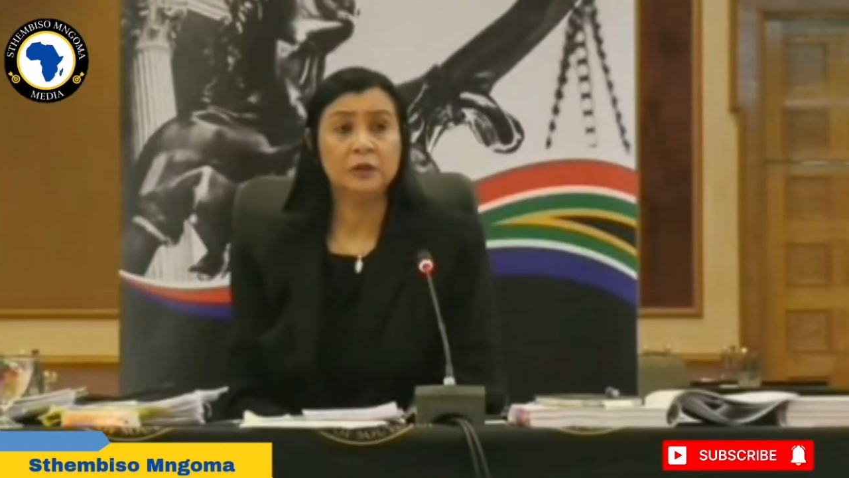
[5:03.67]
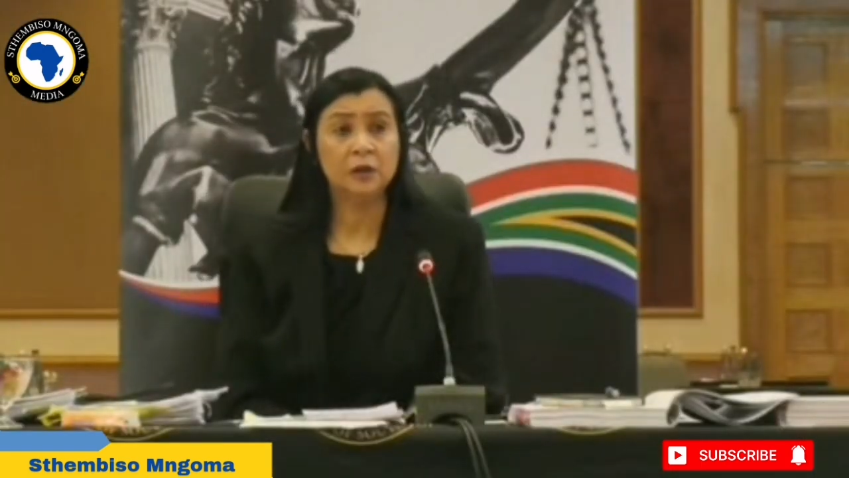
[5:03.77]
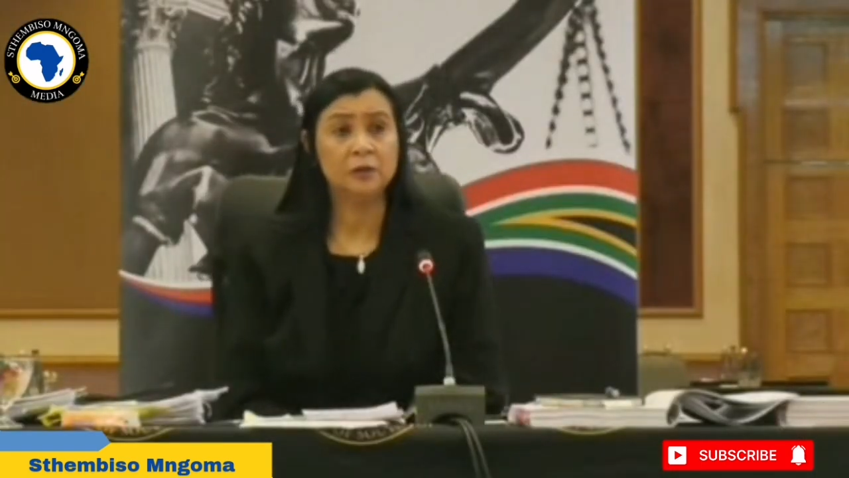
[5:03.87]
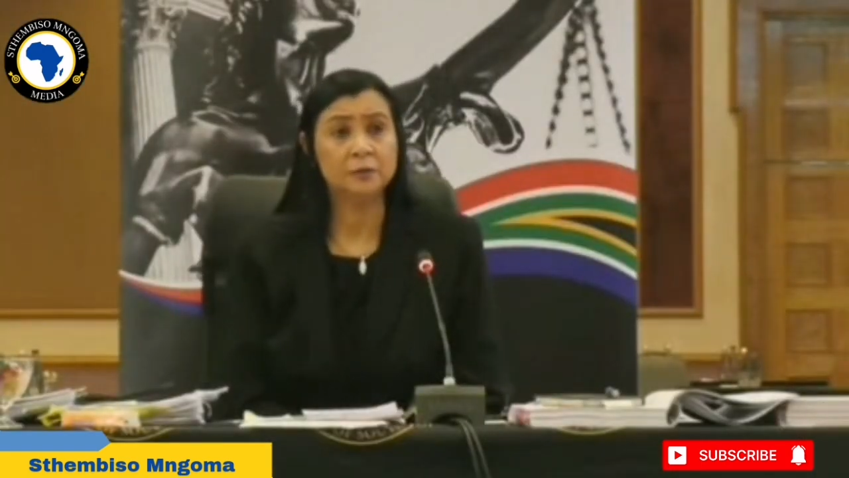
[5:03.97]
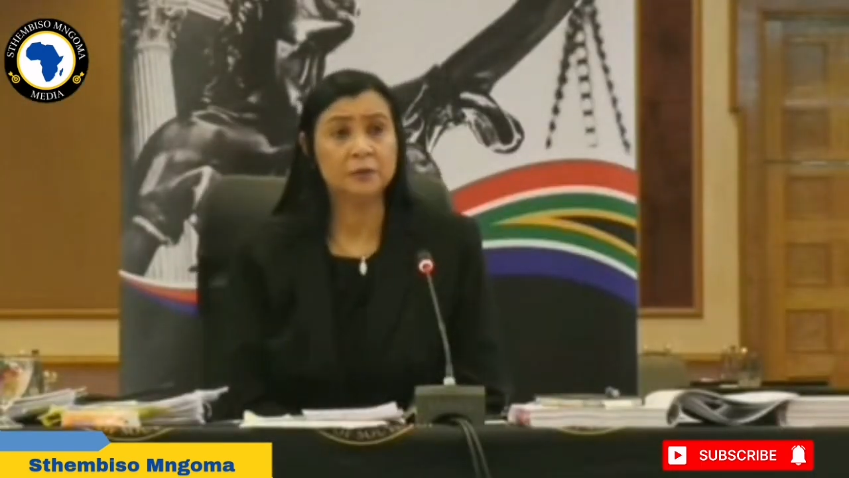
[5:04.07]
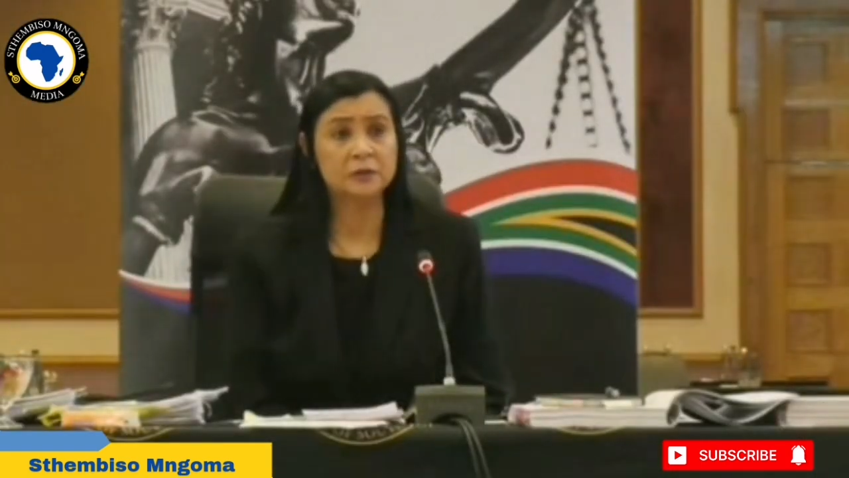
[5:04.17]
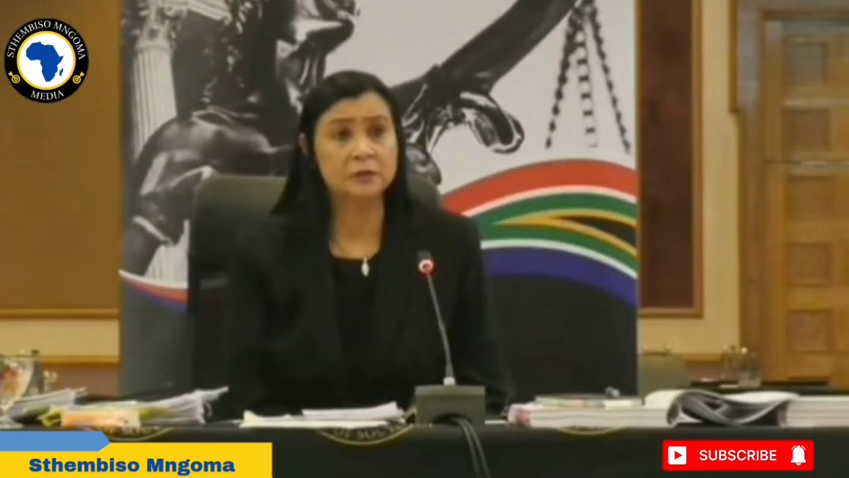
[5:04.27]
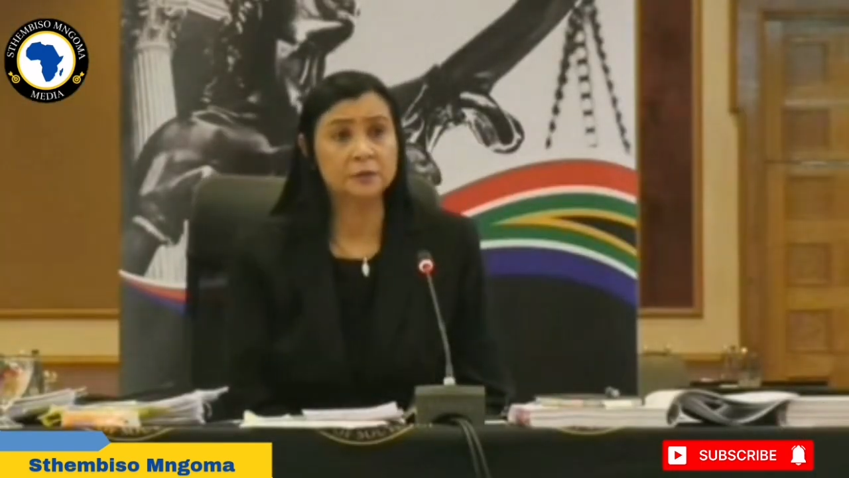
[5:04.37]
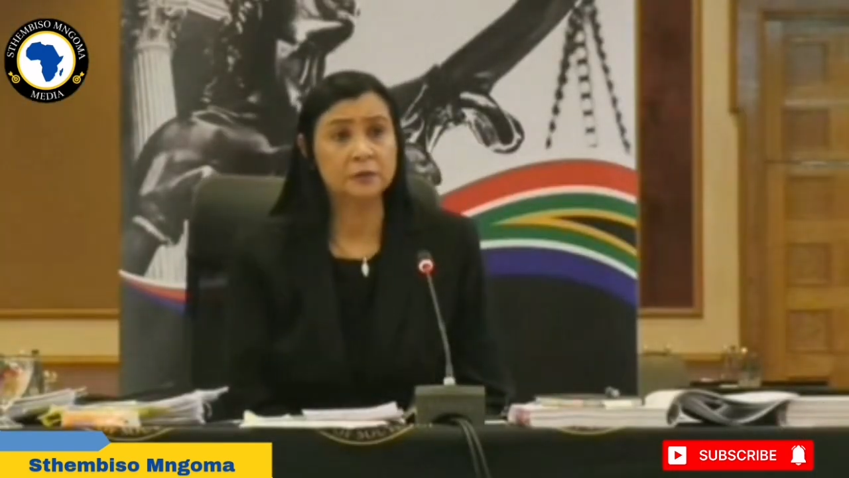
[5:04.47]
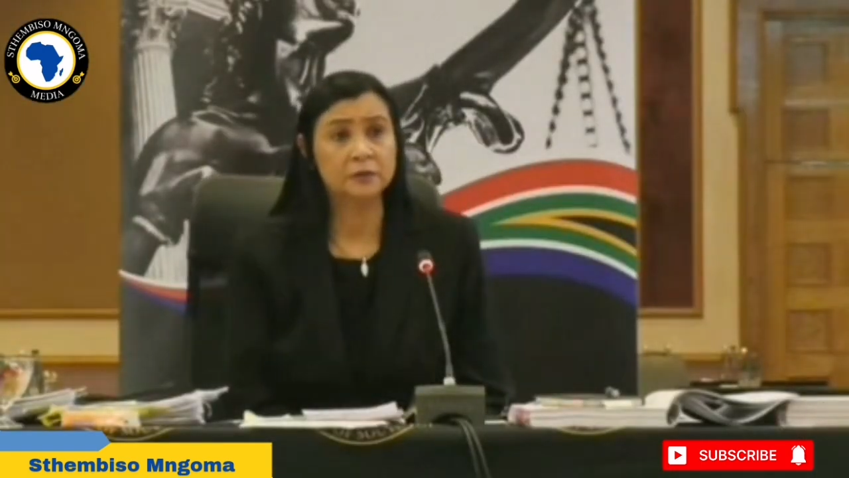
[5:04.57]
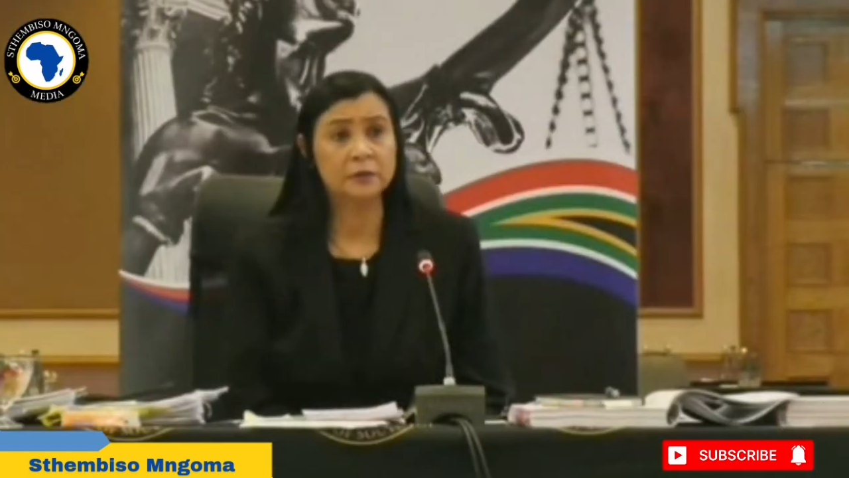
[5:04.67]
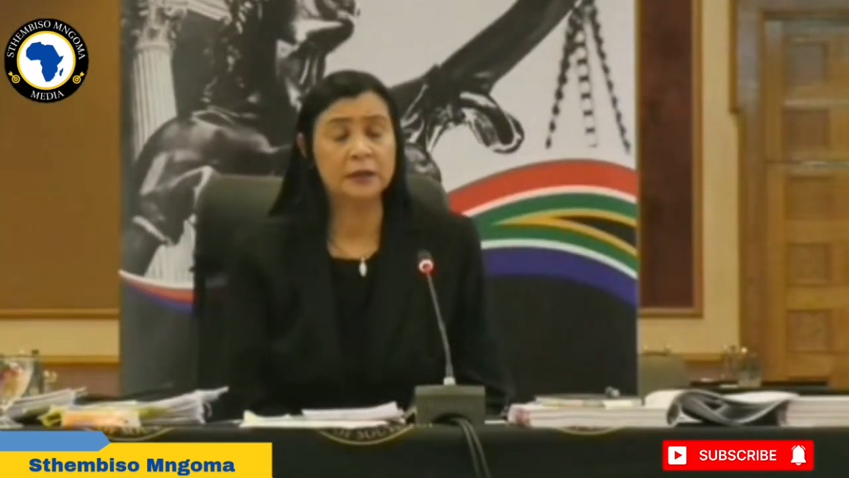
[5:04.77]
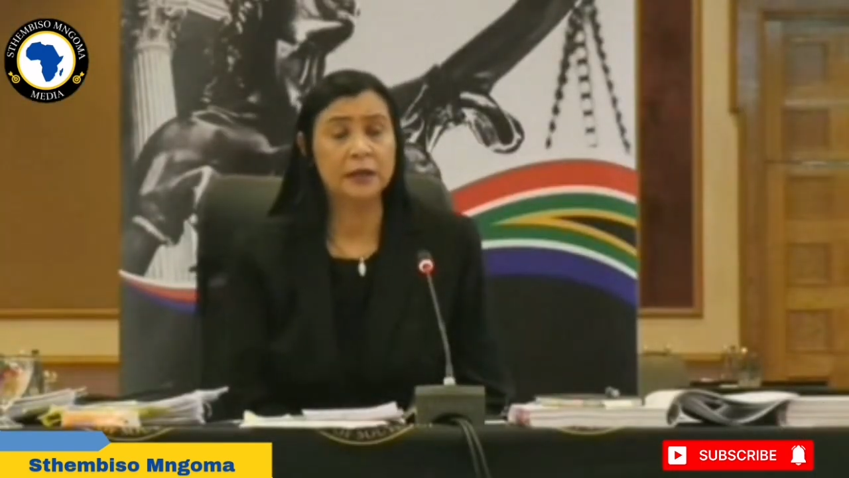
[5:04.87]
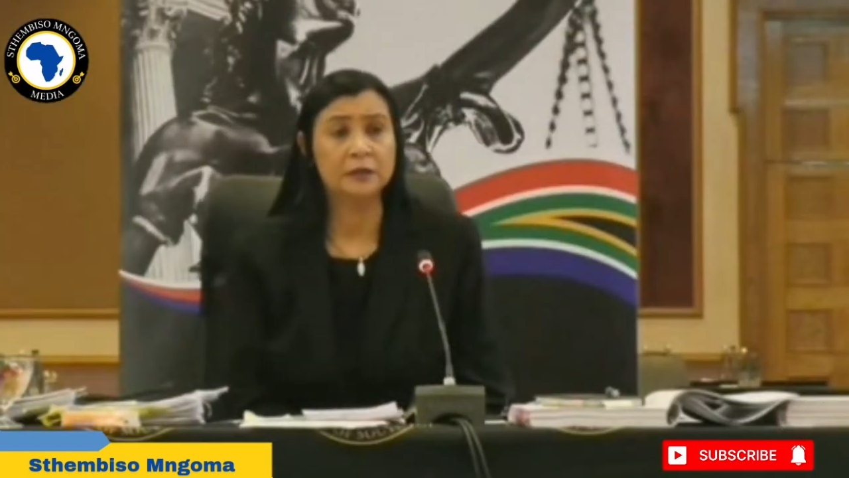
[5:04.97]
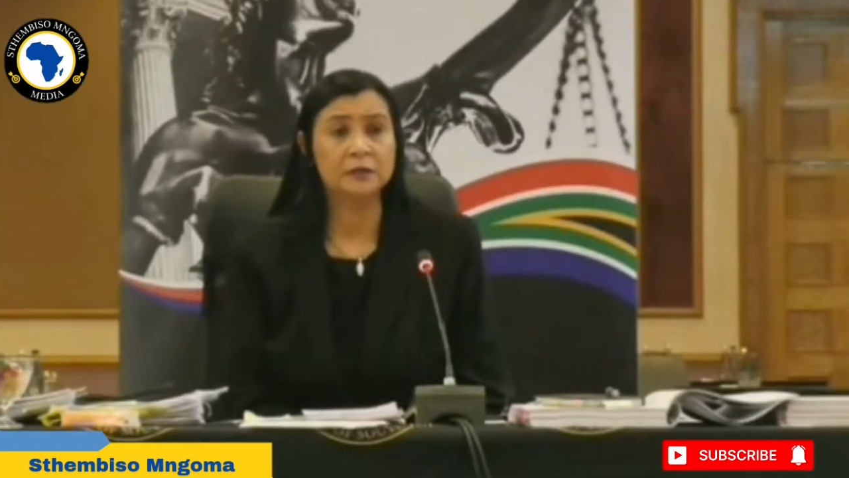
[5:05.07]
be on the principle
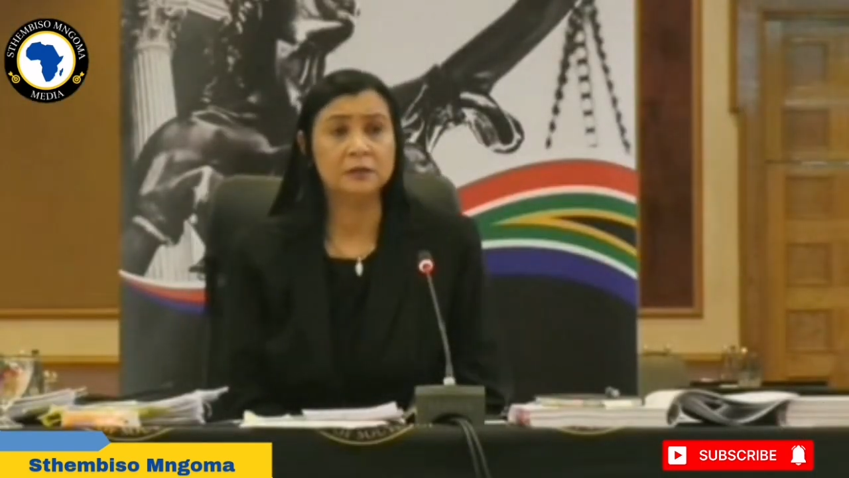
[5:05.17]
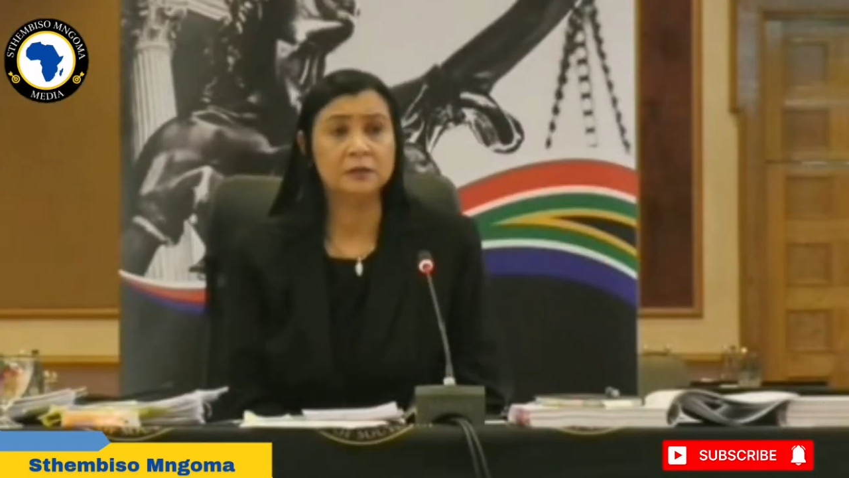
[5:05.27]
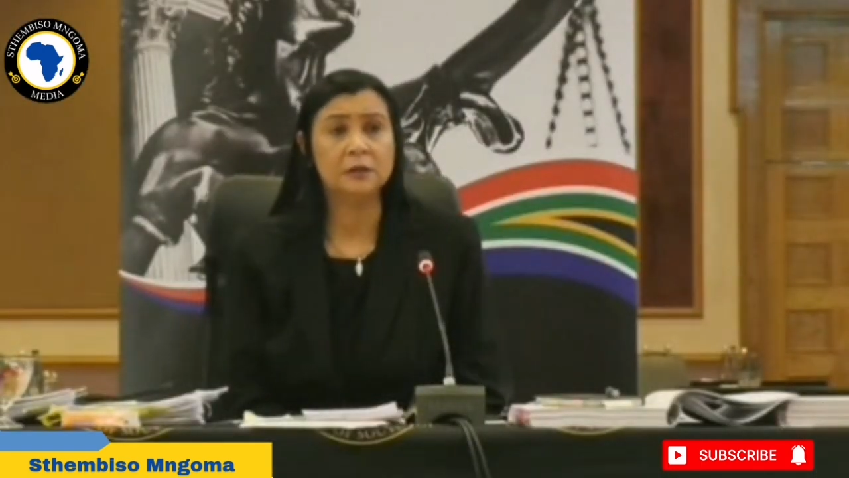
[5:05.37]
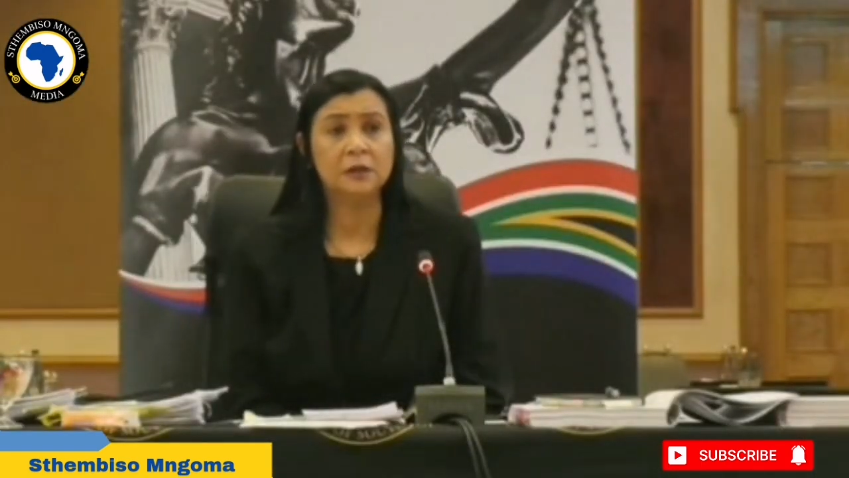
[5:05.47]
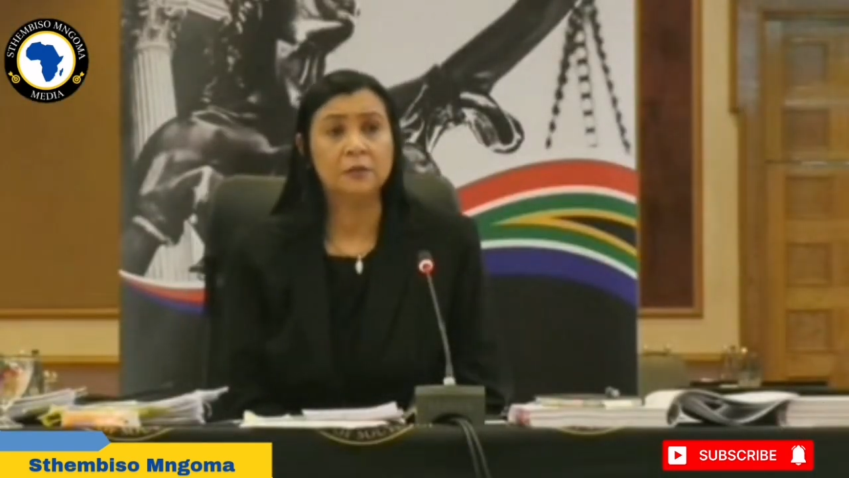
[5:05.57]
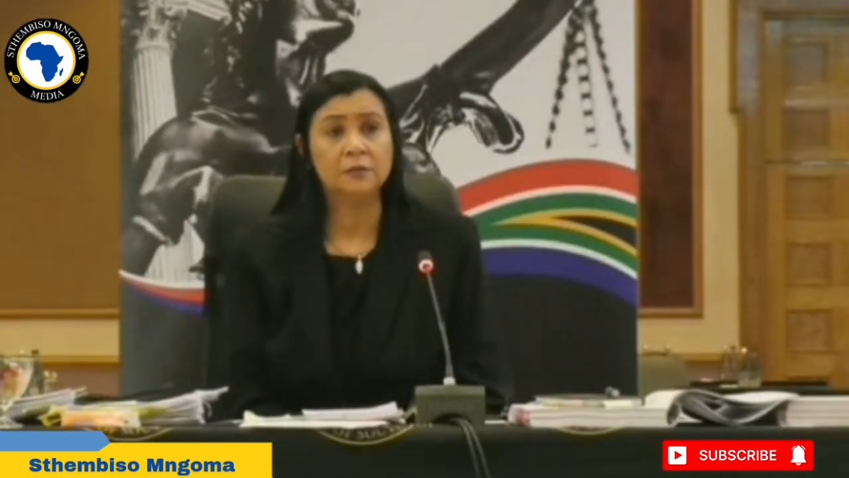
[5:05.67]
of legality.